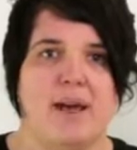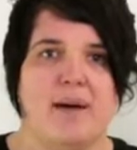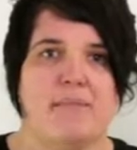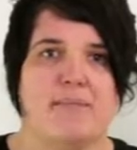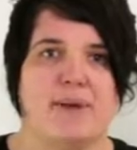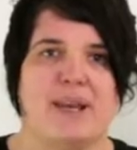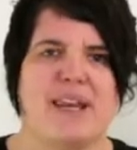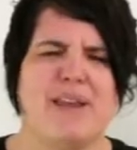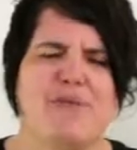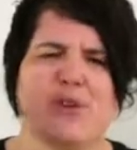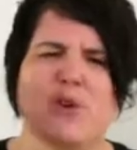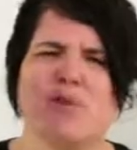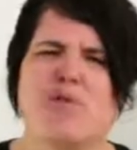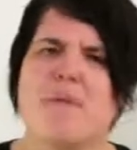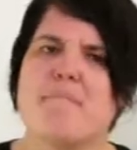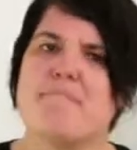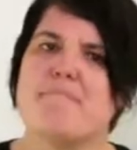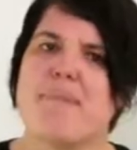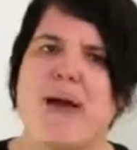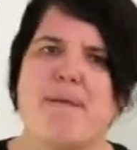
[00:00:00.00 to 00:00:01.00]
But if you
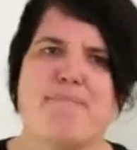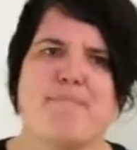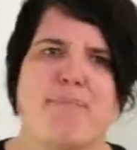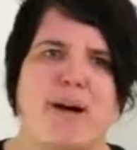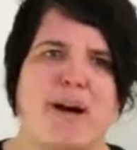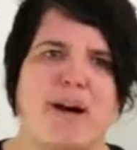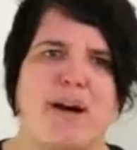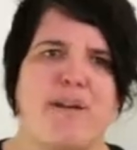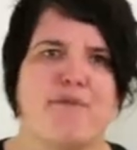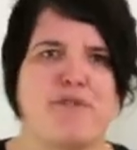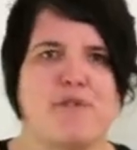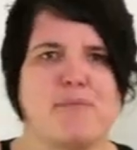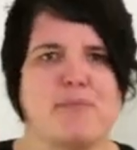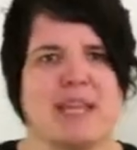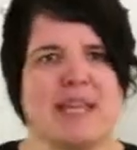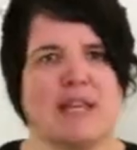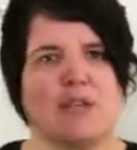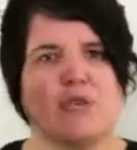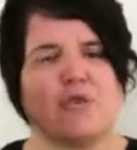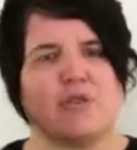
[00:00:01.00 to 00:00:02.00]
remember from
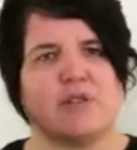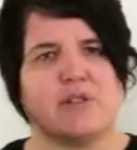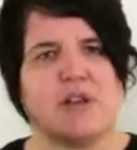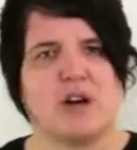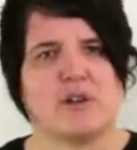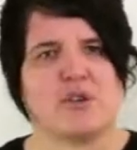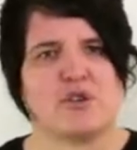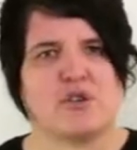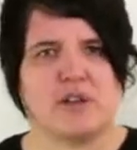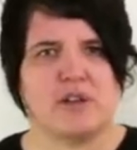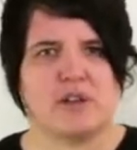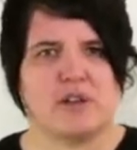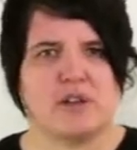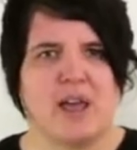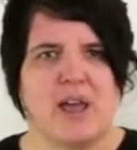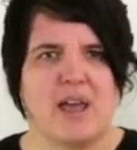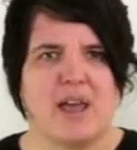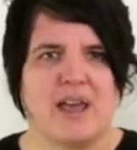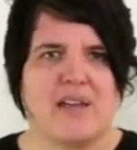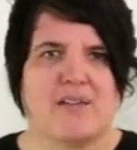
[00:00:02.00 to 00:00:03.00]
the introduction,
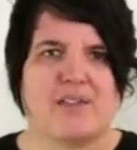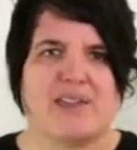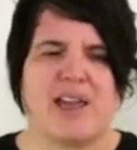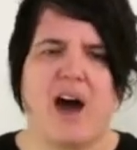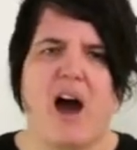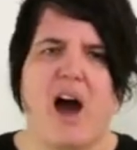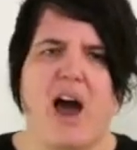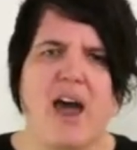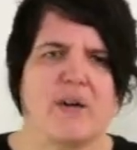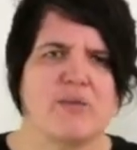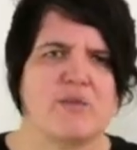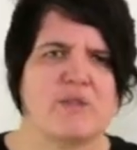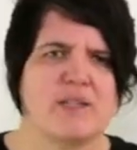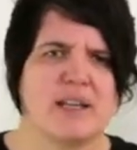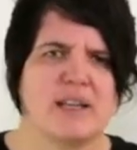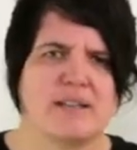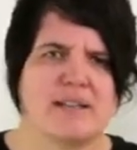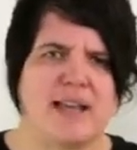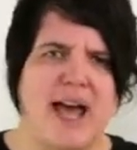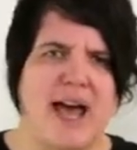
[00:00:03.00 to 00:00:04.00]
the IELTS
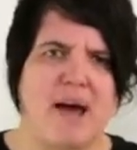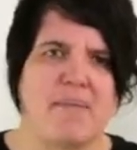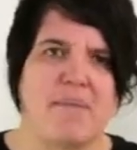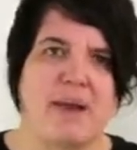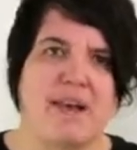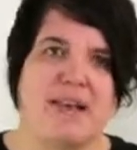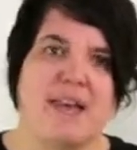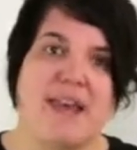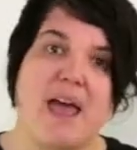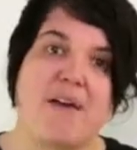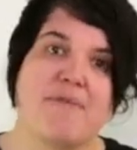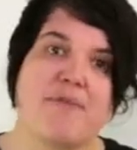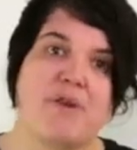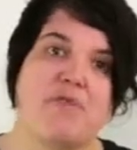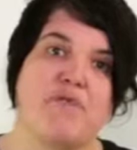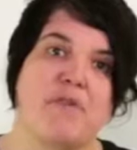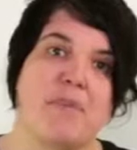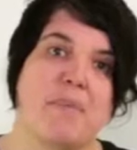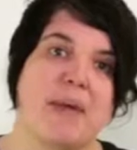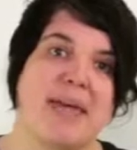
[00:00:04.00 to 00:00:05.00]
exam never
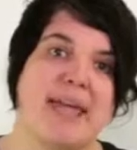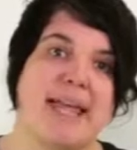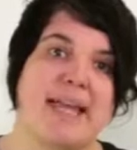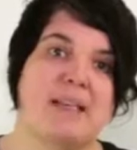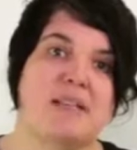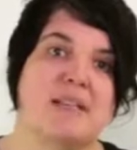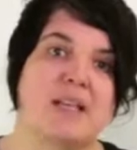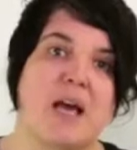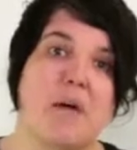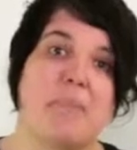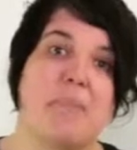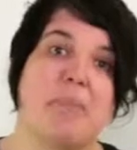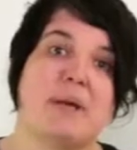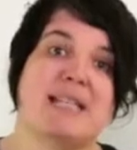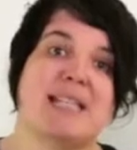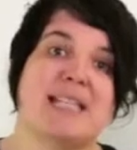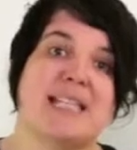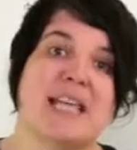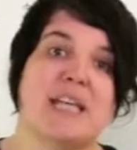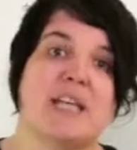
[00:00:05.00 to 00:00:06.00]
repeats a
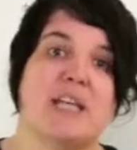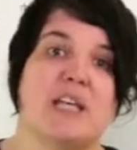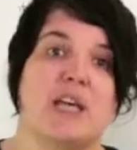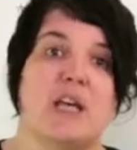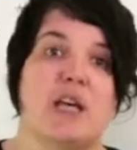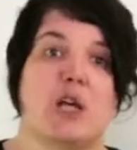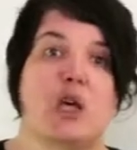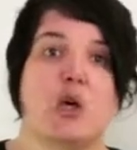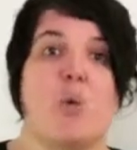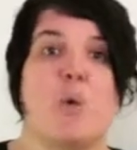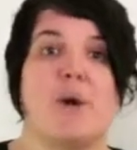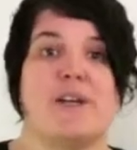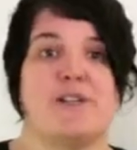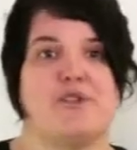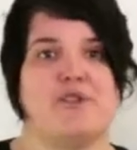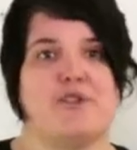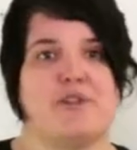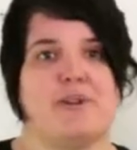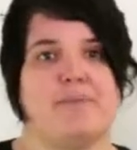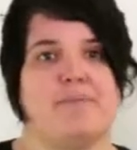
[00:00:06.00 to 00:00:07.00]
particular
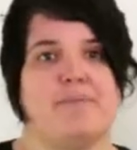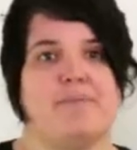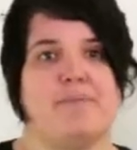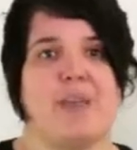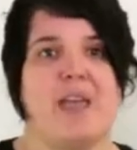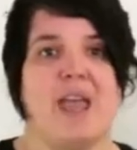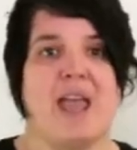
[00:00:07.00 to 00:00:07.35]
question.